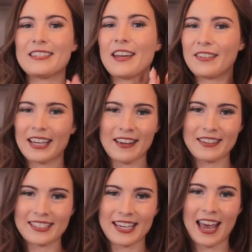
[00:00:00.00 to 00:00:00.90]
definitely go
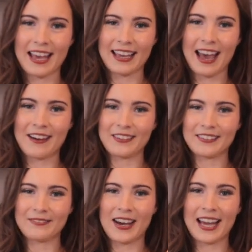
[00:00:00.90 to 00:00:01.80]
and check
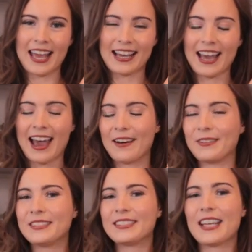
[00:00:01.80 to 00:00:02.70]
out my
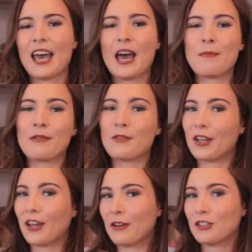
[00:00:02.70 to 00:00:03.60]
account before
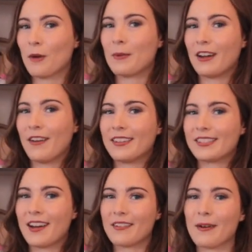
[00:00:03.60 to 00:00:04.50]
you go shopping on the
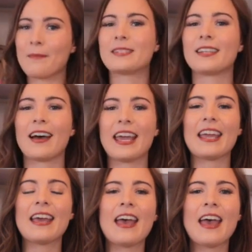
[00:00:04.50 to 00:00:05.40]
Zara
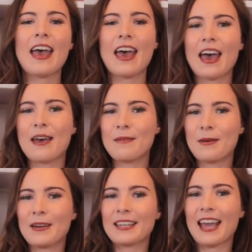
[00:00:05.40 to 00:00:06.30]
website.
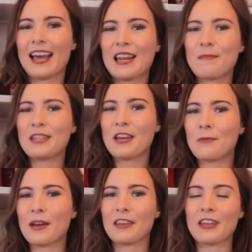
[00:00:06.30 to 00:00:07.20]
But yeah, let me
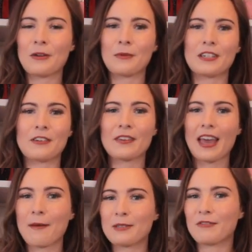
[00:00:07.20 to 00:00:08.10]
know whether you would have
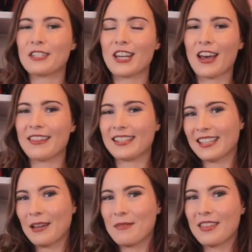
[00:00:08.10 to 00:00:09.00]
kept and returned the
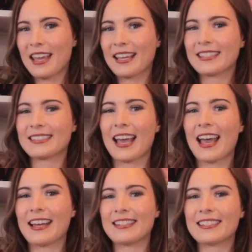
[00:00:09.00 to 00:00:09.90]
same things,
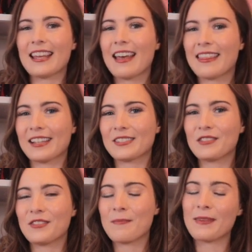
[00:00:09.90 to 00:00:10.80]
and that's
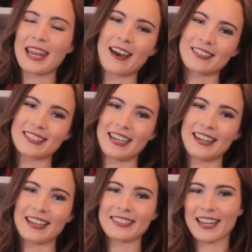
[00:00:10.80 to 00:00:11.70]
all from me. I'll see you
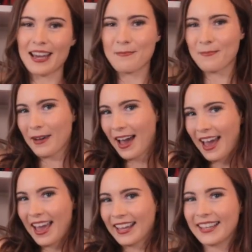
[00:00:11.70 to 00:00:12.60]
next time.
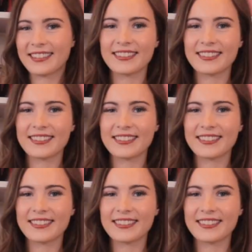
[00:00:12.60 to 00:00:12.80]
Bye!